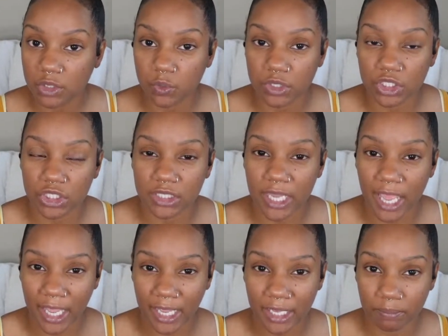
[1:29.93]
which is
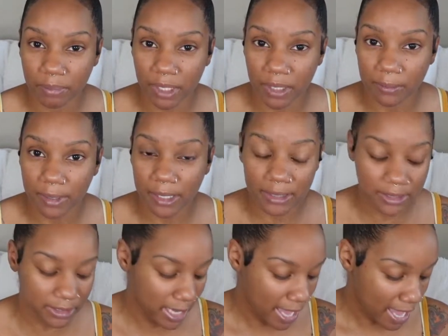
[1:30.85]
8 pigments,